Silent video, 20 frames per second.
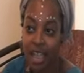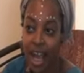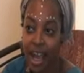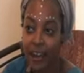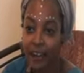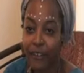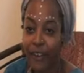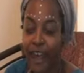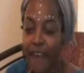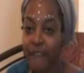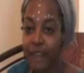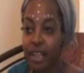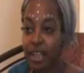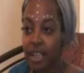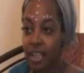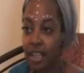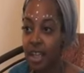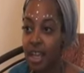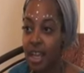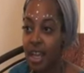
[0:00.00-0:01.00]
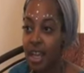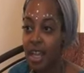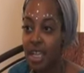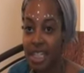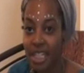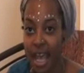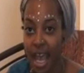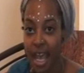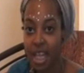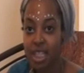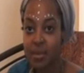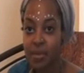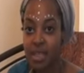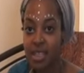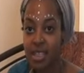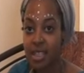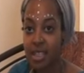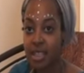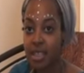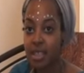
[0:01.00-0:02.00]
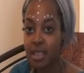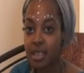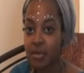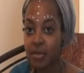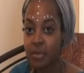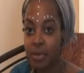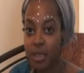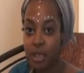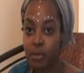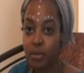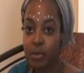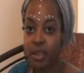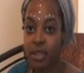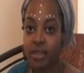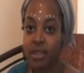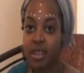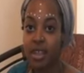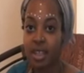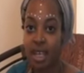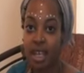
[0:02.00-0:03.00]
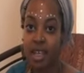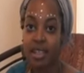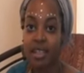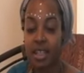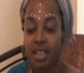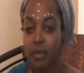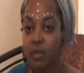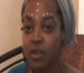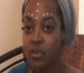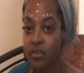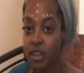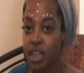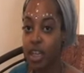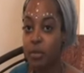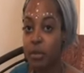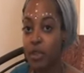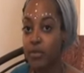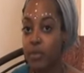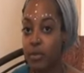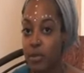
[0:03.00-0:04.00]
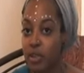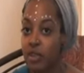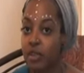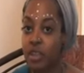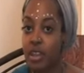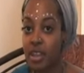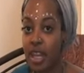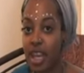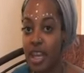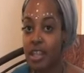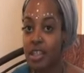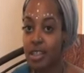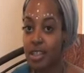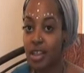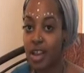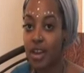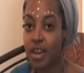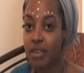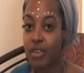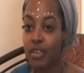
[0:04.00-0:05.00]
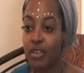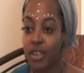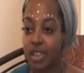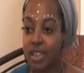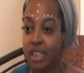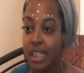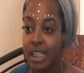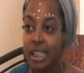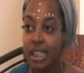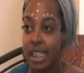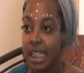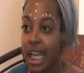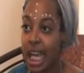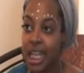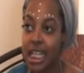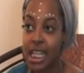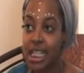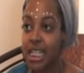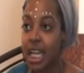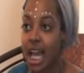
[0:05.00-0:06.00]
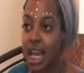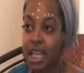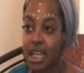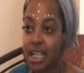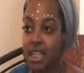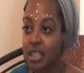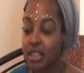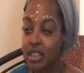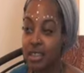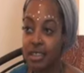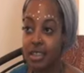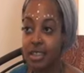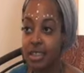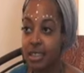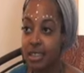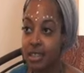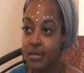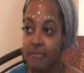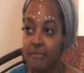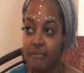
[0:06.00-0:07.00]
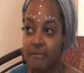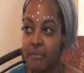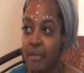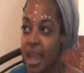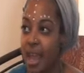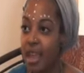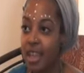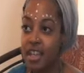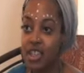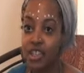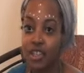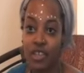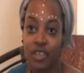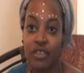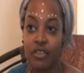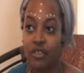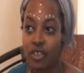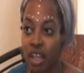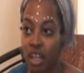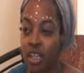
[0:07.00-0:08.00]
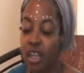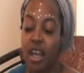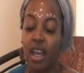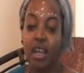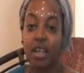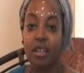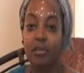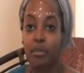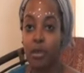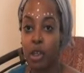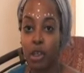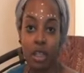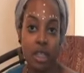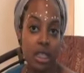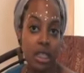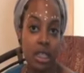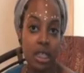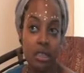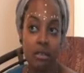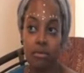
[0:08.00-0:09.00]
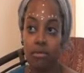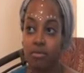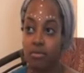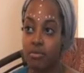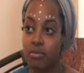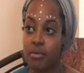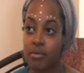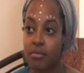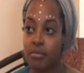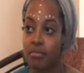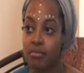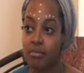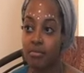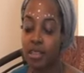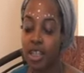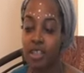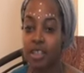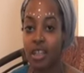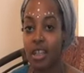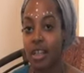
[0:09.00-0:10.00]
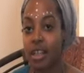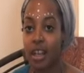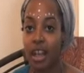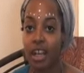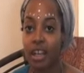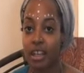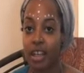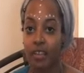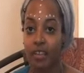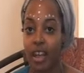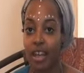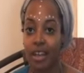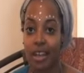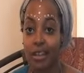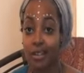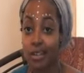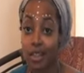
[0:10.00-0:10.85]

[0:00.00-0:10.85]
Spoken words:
I don't have any attachments to people or things that prevent me from doing that. So I decided May, June, that yeah, Berlin is sounds like a good idea right now.